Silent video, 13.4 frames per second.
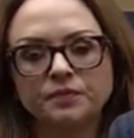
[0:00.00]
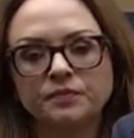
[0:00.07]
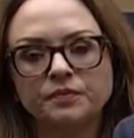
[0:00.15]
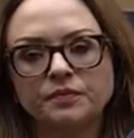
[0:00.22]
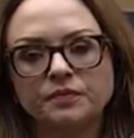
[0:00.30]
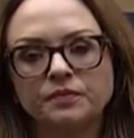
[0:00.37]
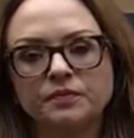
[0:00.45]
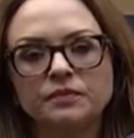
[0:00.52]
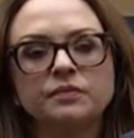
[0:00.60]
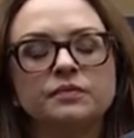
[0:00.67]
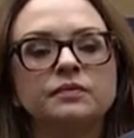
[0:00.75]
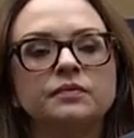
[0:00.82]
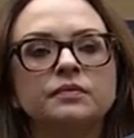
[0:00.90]

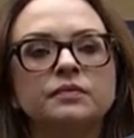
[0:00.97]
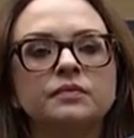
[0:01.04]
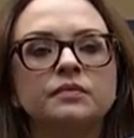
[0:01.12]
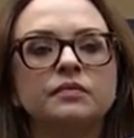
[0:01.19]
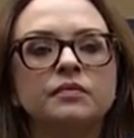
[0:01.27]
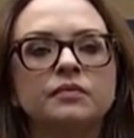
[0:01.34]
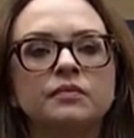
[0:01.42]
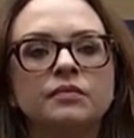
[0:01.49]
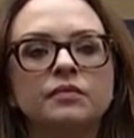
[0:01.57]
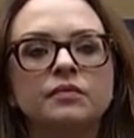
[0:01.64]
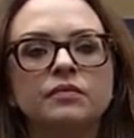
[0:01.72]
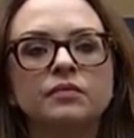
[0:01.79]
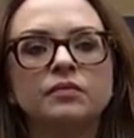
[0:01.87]

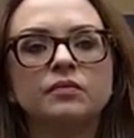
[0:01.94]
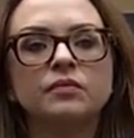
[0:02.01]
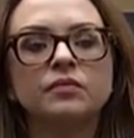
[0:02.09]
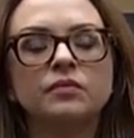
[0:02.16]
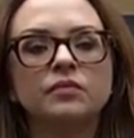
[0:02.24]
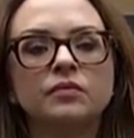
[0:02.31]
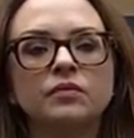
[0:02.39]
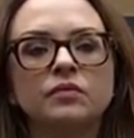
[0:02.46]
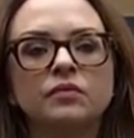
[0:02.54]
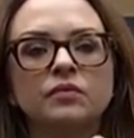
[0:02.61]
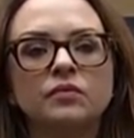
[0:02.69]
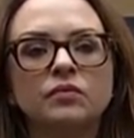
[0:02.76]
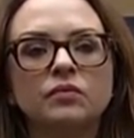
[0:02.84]

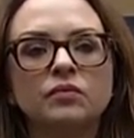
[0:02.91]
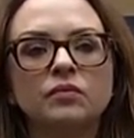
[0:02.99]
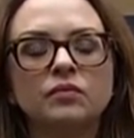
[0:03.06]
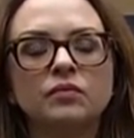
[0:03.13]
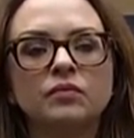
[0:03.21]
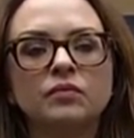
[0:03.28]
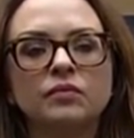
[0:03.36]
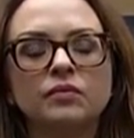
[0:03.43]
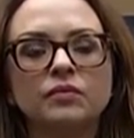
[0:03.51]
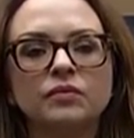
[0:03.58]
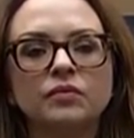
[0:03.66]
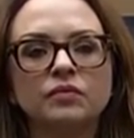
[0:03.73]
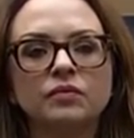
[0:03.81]

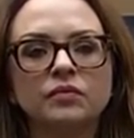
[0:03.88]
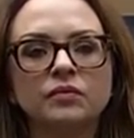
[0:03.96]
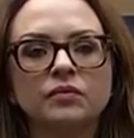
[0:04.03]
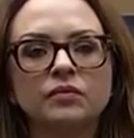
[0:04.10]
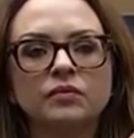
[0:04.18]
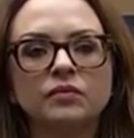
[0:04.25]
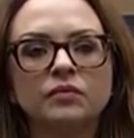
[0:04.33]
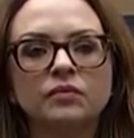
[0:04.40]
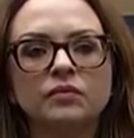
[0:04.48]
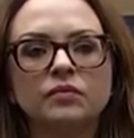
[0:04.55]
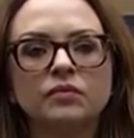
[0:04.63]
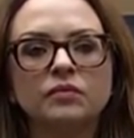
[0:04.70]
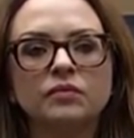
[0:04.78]

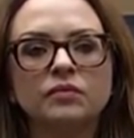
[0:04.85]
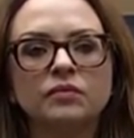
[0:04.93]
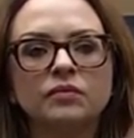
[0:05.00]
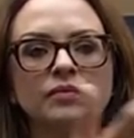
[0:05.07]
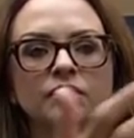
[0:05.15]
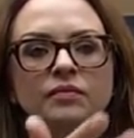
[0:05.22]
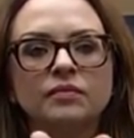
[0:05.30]
This person isn't speaking.